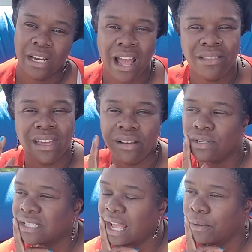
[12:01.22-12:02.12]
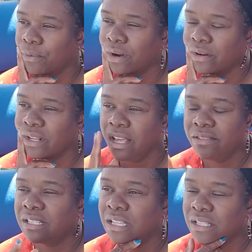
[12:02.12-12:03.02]
How the hell does that work?
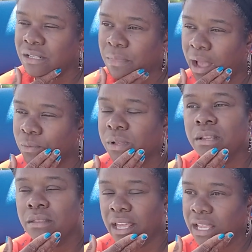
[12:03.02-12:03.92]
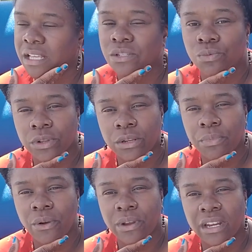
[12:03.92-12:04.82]
The system, I really think, is really
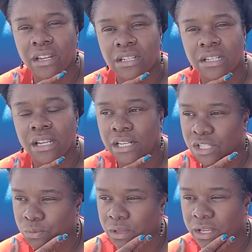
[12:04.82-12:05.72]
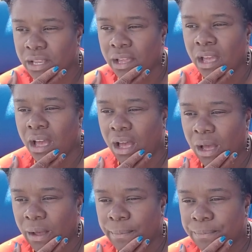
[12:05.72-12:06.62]
broken, and it's really,
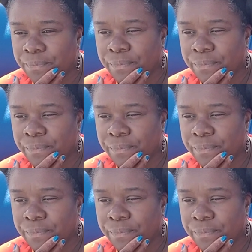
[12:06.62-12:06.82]
not